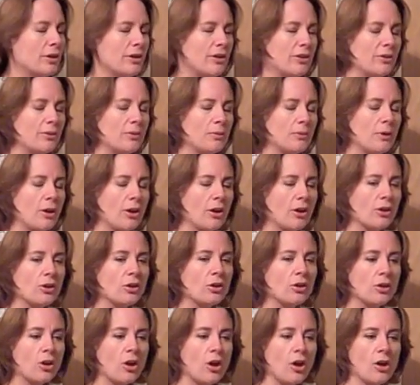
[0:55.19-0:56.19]
is
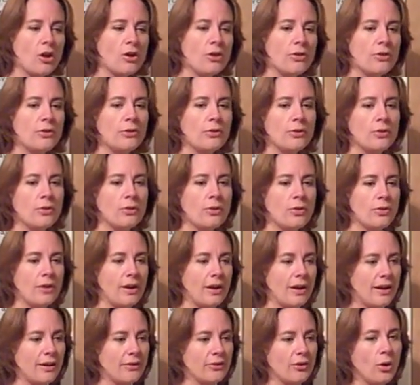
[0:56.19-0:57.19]
cloth
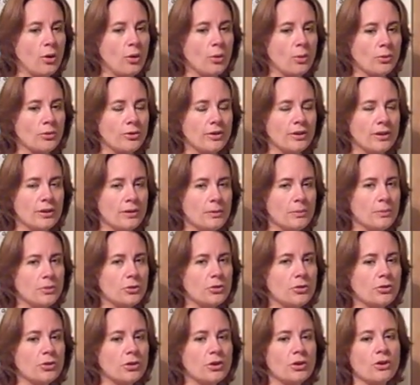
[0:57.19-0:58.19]
that has holes in it,
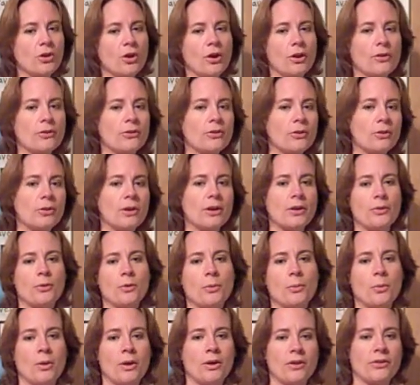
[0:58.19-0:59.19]
but you can also get
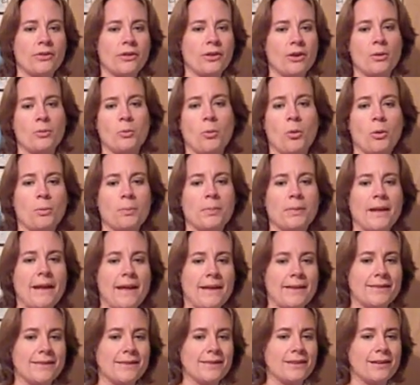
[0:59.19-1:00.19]
the ones that are more
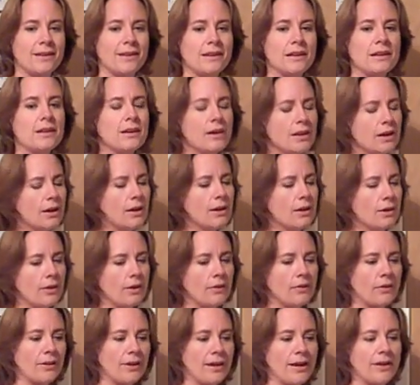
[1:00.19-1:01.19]
plasticky.
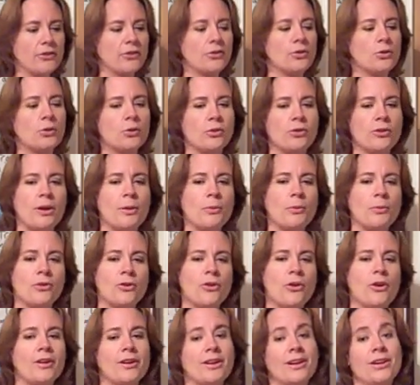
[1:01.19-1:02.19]
The last cruise I was
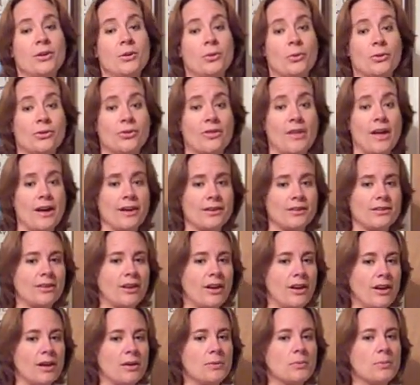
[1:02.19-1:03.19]
on, I used that
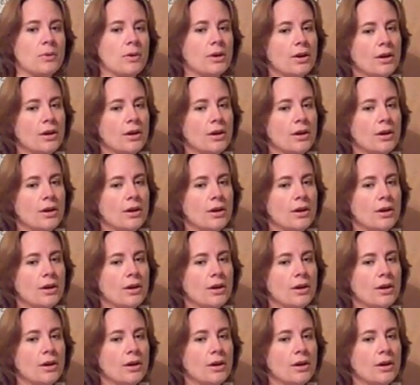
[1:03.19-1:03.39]
type.